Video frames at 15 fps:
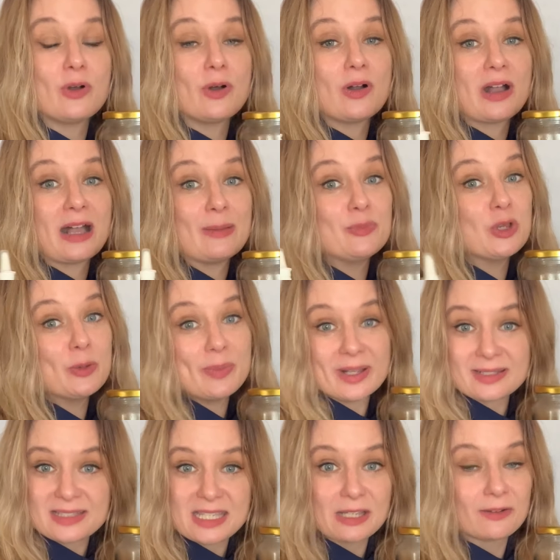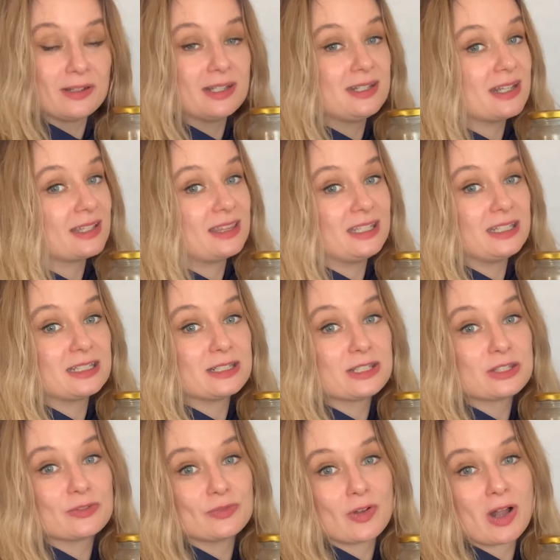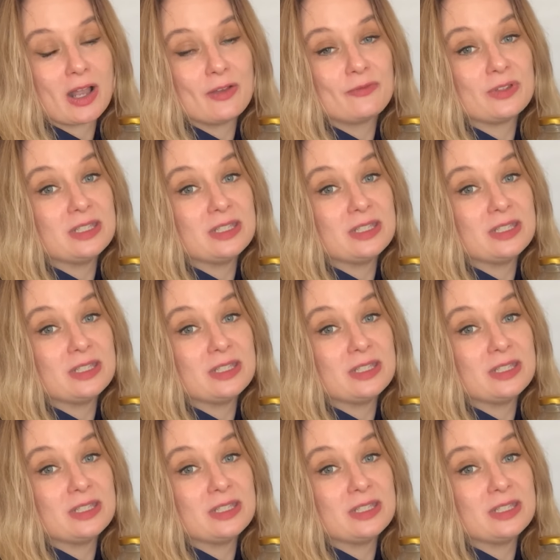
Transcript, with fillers: um, no bacteria, nothing can survive